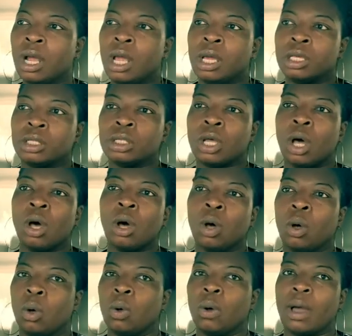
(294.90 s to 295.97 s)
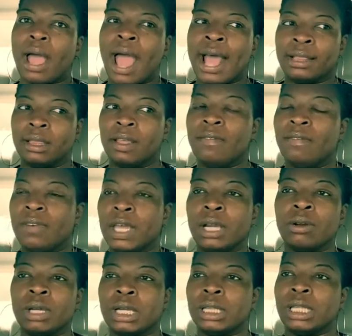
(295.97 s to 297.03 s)
So at the
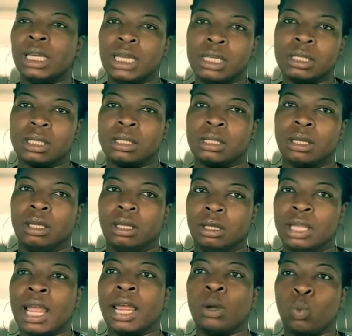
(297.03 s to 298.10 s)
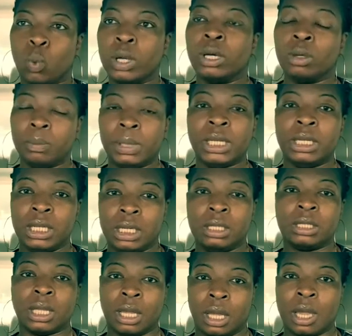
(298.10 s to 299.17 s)
very least, they will be
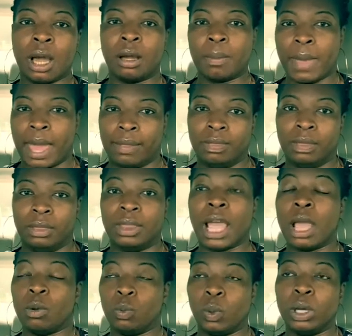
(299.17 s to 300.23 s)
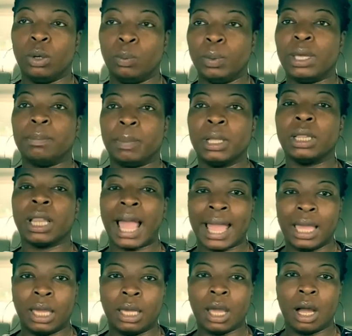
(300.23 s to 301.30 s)
decent young men. They will be
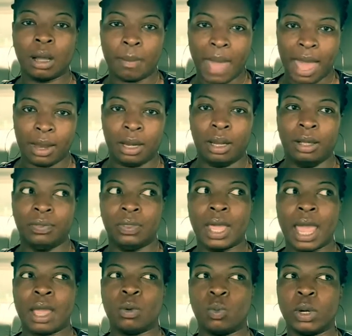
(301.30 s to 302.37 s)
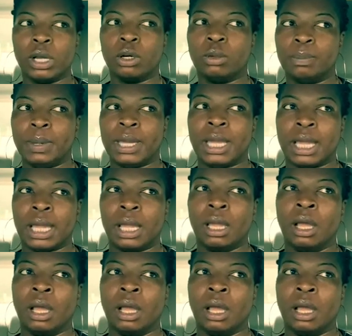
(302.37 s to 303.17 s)
polite young men. They will be